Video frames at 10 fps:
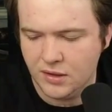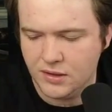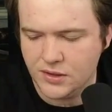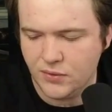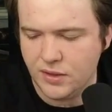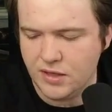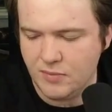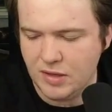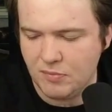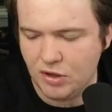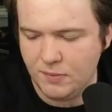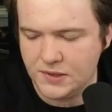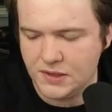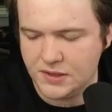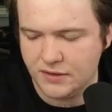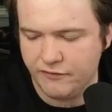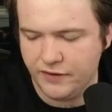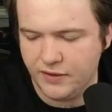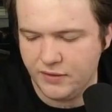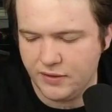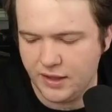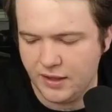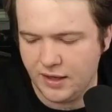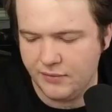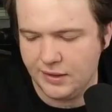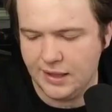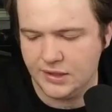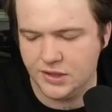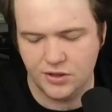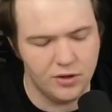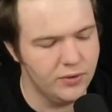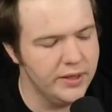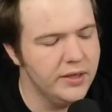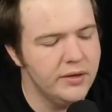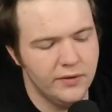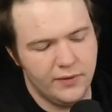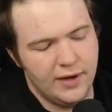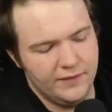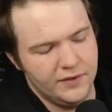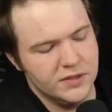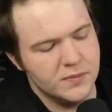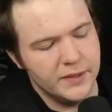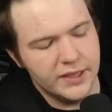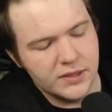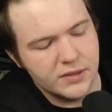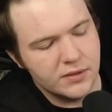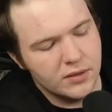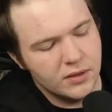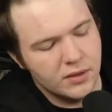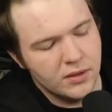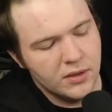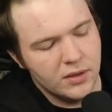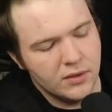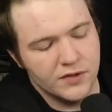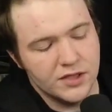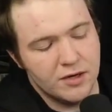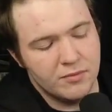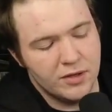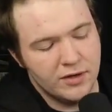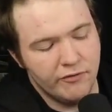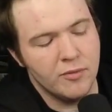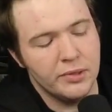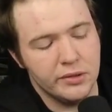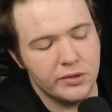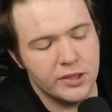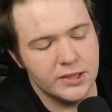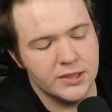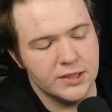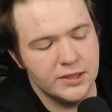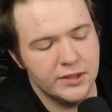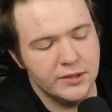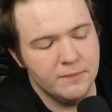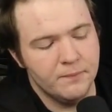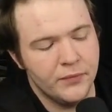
So one of the big purposes I figured that I would like to go into the crafting space for some of our pillar content here